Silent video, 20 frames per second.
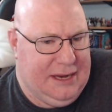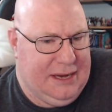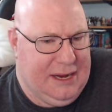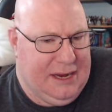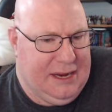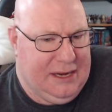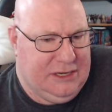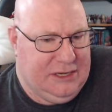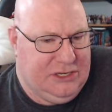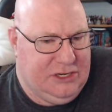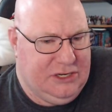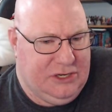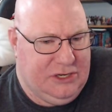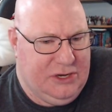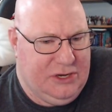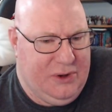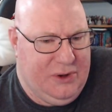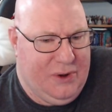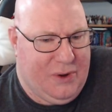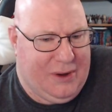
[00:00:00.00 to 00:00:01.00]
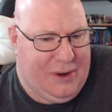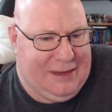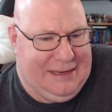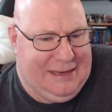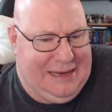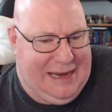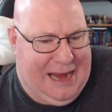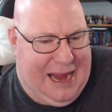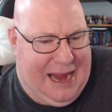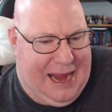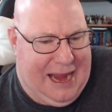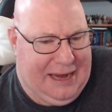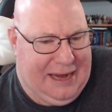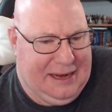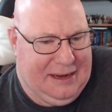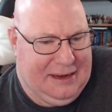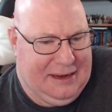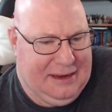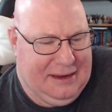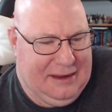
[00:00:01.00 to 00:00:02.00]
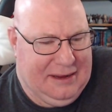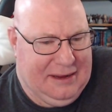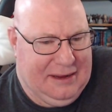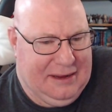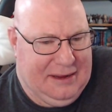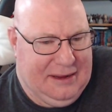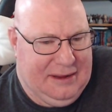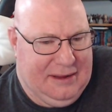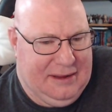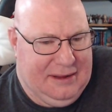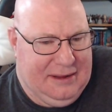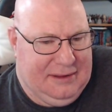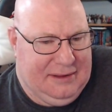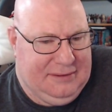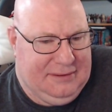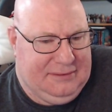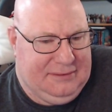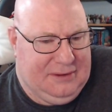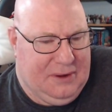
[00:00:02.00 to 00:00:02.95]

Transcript: She's a New York DA. So